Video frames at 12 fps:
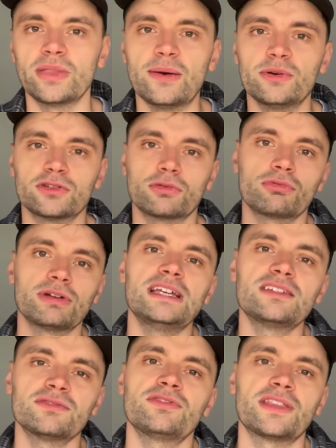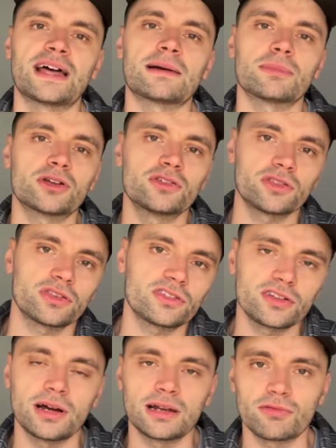There was a reason for that because of the
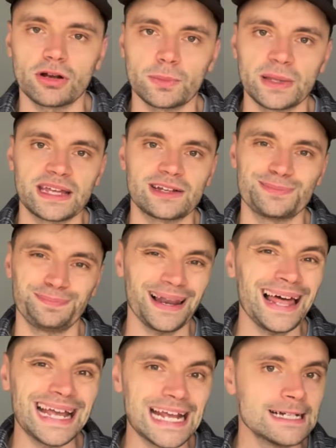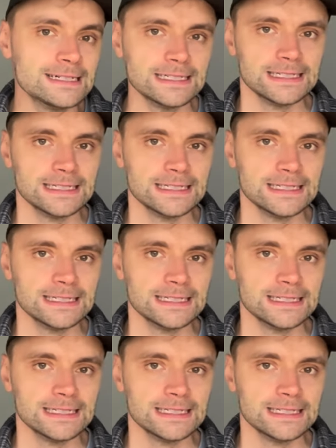style of rugby they could play.